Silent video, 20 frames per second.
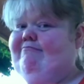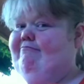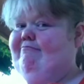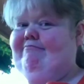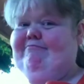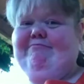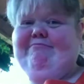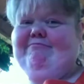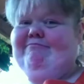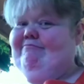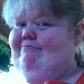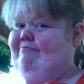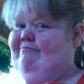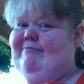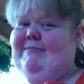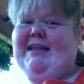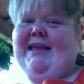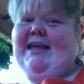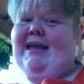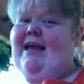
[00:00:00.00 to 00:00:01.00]
mm -mm.
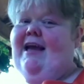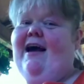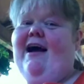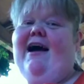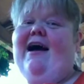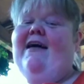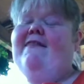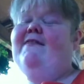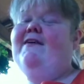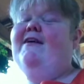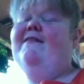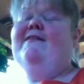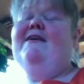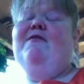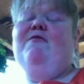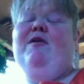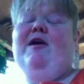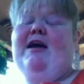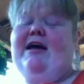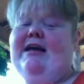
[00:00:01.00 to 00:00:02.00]
I thought
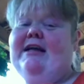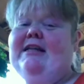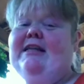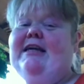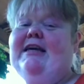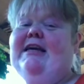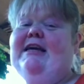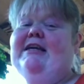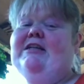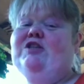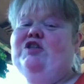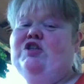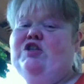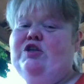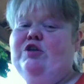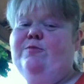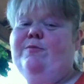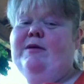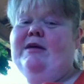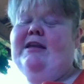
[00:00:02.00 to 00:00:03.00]
they were ugly and
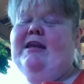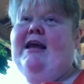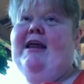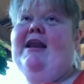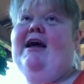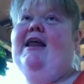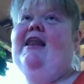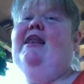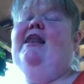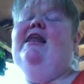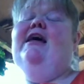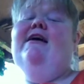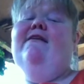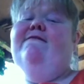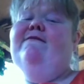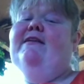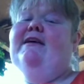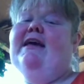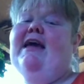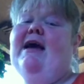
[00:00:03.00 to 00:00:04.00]
stupid, and I
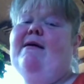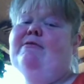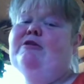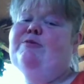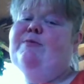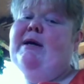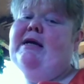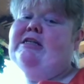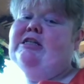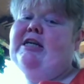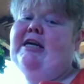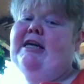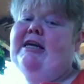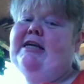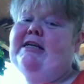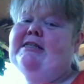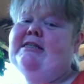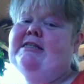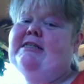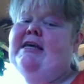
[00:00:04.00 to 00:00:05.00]
loved the Cabbage Patch
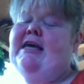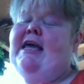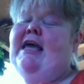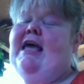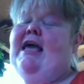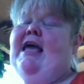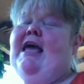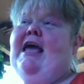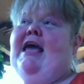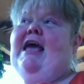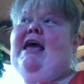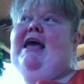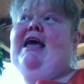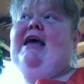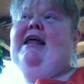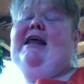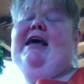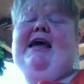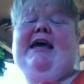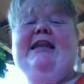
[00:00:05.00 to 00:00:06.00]
Kids
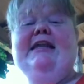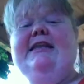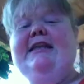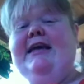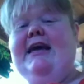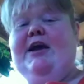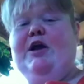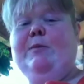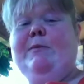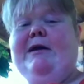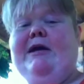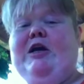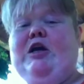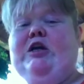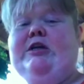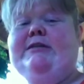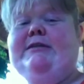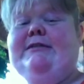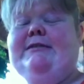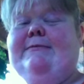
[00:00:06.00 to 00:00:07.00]
and hated the Care
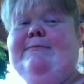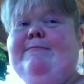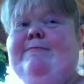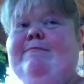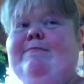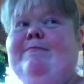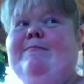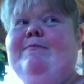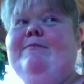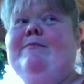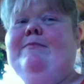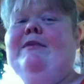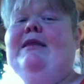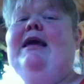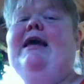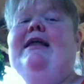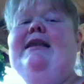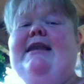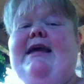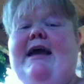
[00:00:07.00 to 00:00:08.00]
Bears.
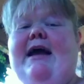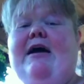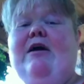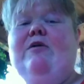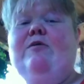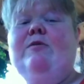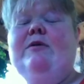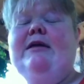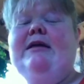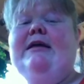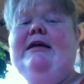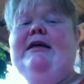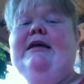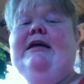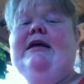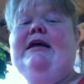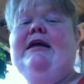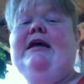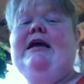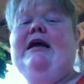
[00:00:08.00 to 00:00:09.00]
And now
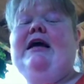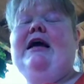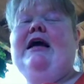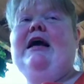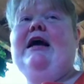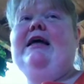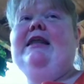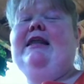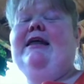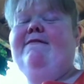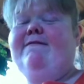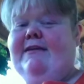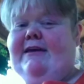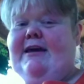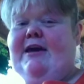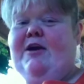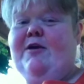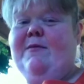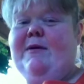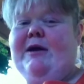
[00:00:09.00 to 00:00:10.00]
I love the
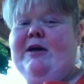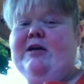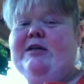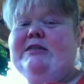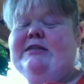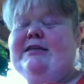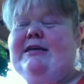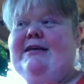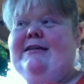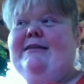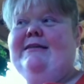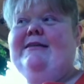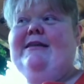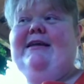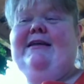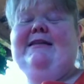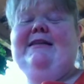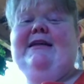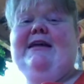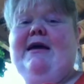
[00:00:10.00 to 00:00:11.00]
Care Bears and
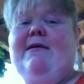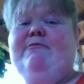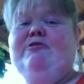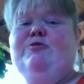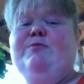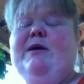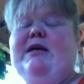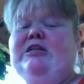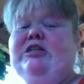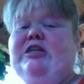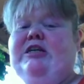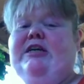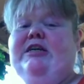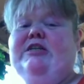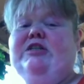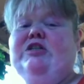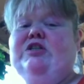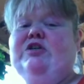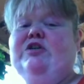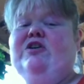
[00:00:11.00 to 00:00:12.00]
think the Cabbage Patch
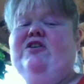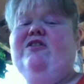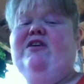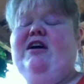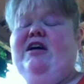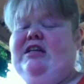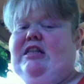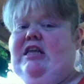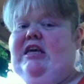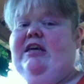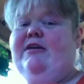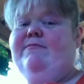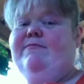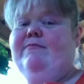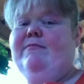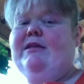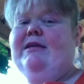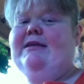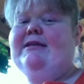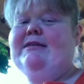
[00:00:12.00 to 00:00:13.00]
Kids are ugly.
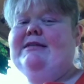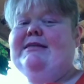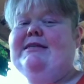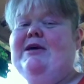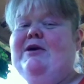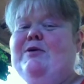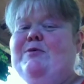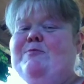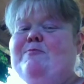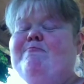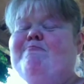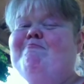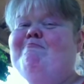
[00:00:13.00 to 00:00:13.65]
So,